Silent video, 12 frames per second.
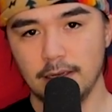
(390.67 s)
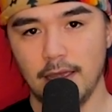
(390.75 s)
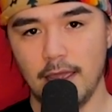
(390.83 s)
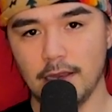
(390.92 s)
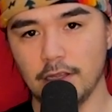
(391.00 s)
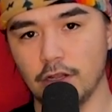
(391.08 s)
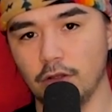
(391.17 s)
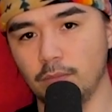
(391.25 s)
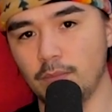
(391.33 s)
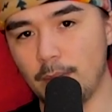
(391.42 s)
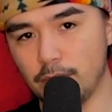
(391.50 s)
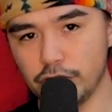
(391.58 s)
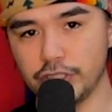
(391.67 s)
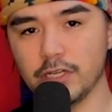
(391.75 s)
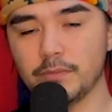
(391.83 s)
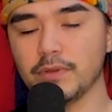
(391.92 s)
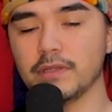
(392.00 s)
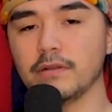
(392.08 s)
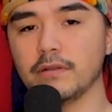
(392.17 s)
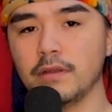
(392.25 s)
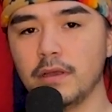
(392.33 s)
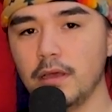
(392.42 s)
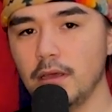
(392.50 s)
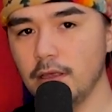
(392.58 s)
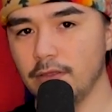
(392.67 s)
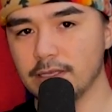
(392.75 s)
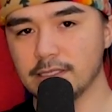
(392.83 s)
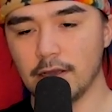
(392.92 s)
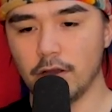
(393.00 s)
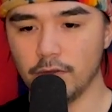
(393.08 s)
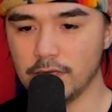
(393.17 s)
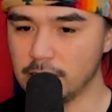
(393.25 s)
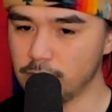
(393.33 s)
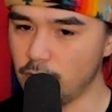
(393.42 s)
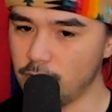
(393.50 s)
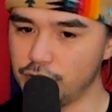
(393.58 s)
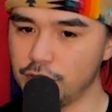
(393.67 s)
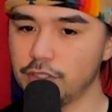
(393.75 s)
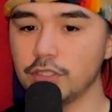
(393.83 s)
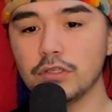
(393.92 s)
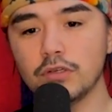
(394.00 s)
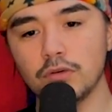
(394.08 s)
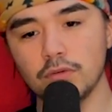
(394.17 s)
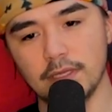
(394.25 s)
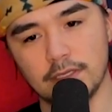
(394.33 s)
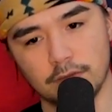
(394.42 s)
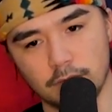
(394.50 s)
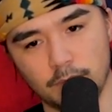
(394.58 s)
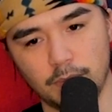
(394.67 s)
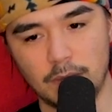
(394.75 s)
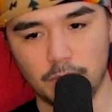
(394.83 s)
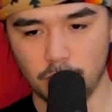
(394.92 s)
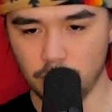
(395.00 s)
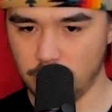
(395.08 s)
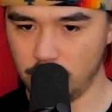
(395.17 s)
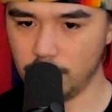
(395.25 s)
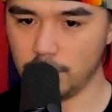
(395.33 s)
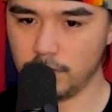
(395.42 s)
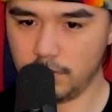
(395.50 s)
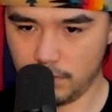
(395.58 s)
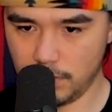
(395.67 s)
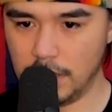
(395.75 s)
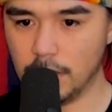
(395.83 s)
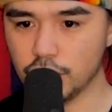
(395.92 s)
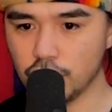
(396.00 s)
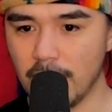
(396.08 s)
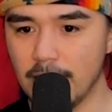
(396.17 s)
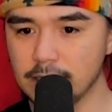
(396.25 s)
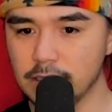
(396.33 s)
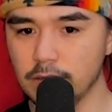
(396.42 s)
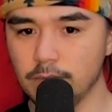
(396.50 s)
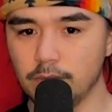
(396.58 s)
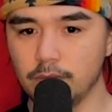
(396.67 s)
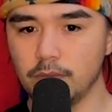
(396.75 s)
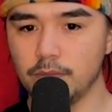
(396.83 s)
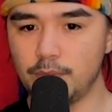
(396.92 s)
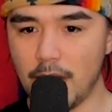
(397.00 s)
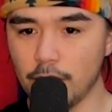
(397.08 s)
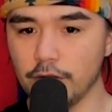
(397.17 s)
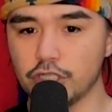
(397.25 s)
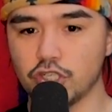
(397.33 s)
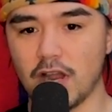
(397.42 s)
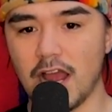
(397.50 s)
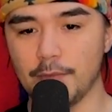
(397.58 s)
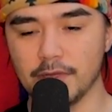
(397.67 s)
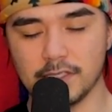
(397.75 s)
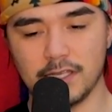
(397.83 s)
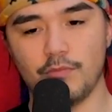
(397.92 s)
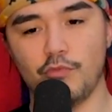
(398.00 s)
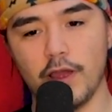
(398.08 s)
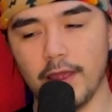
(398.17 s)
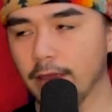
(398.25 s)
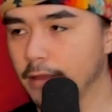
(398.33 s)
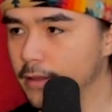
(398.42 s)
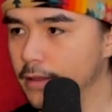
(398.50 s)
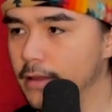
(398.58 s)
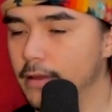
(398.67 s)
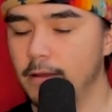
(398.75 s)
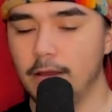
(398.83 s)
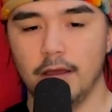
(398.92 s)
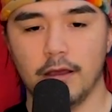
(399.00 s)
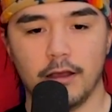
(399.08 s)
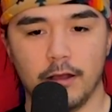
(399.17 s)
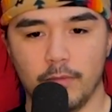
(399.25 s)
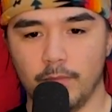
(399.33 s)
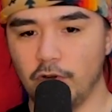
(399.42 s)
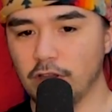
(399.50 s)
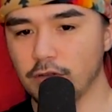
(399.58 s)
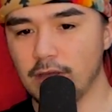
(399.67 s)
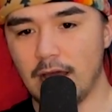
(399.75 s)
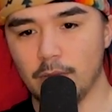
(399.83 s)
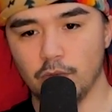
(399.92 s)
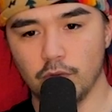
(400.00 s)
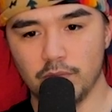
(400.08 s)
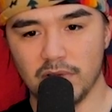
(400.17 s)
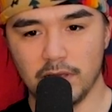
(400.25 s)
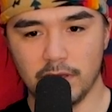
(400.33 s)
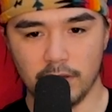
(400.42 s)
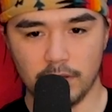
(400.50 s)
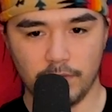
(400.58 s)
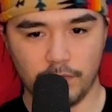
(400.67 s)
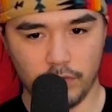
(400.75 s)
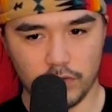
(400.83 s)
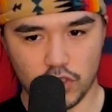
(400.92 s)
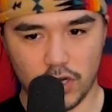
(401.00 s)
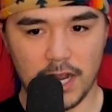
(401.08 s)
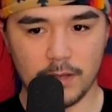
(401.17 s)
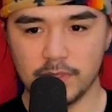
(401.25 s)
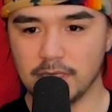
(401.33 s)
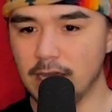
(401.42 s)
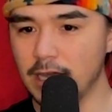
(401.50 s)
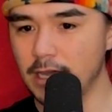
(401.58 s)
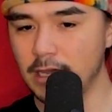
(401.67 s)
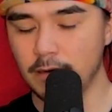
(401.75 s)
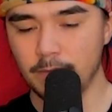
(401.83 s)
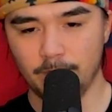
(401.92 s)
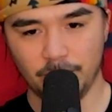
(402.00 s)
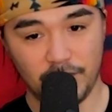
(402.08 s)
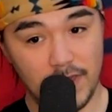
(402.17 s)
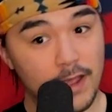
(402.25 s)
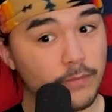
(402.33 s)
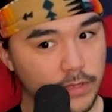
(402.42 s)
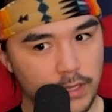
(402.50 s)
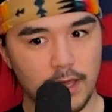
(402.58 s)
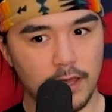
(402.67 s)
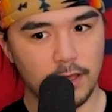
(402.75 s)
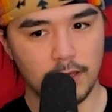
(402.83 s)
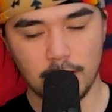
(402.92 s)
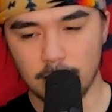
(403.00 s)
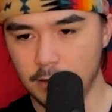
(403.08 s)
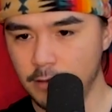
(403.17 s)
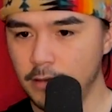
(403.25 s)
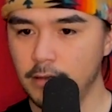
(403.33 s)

and, you know, membership. And they say, oh, this is what we should do. These are people, they're, you know, trying to better the tribe in some way, whether that would be for the tribe's gain, family gain,